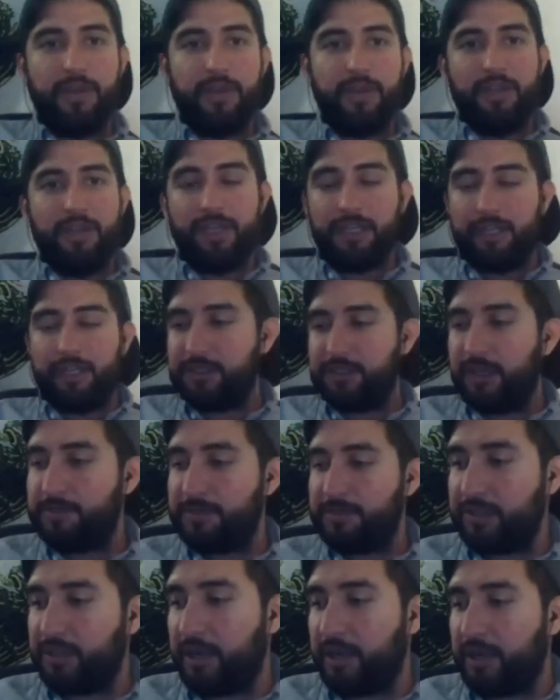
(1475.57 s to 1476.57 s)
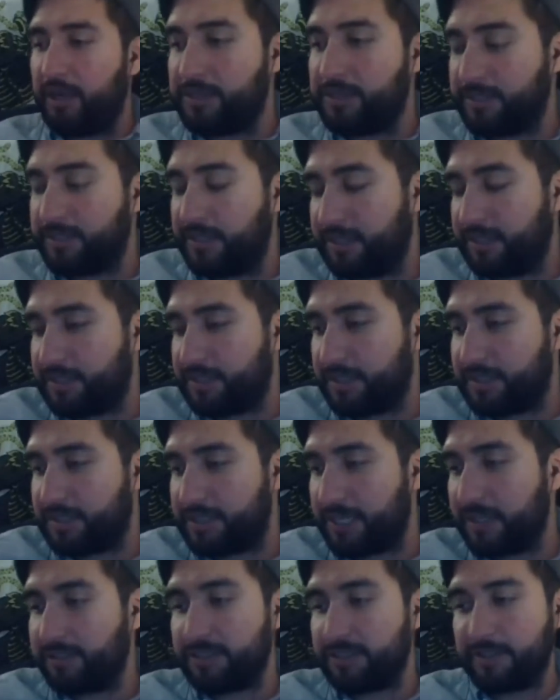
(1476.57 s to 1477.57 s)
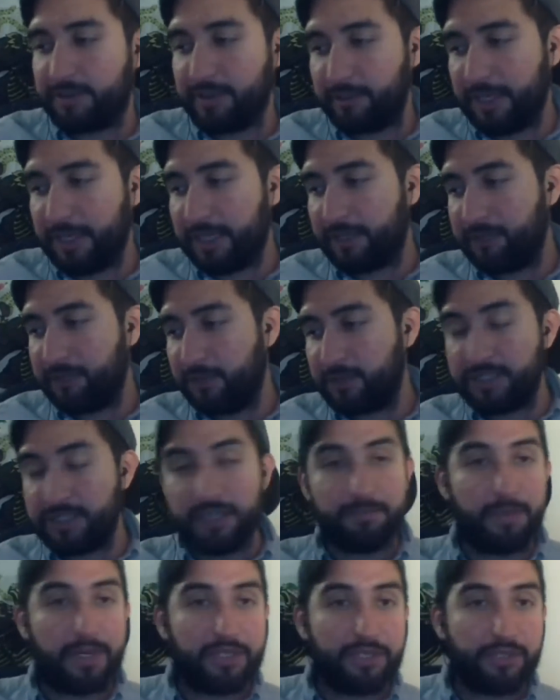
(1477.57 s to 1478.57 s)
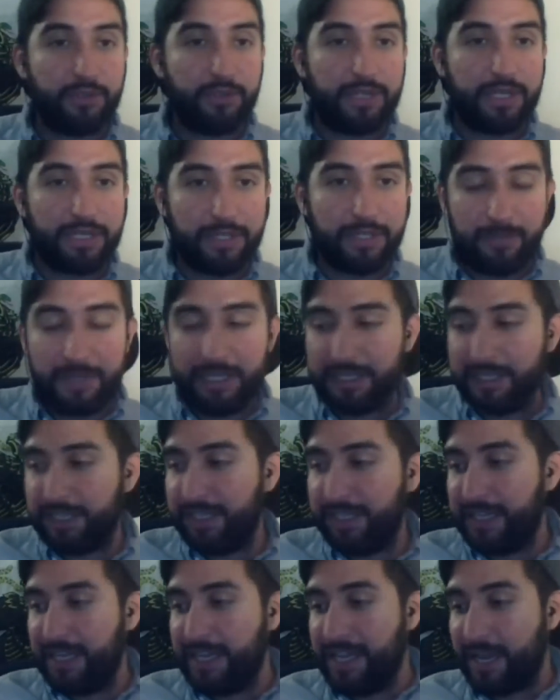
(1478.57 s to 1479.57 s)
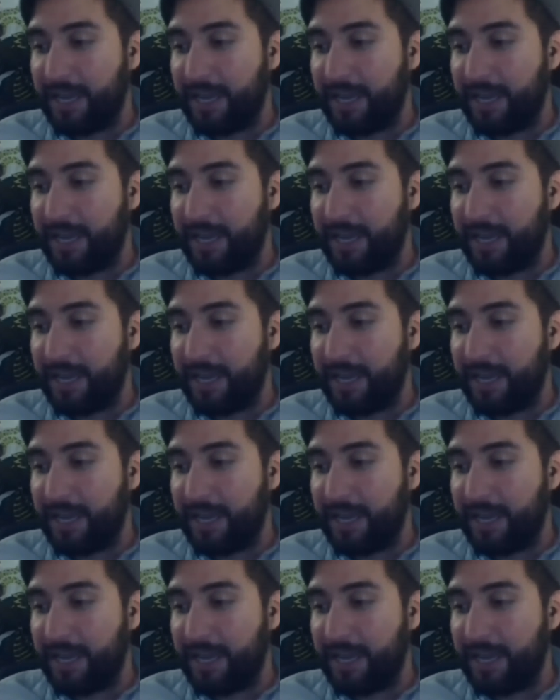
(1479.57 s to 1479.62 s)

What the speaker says: like Tom says that Santos going to make it. We'll see if Pachuca can make it.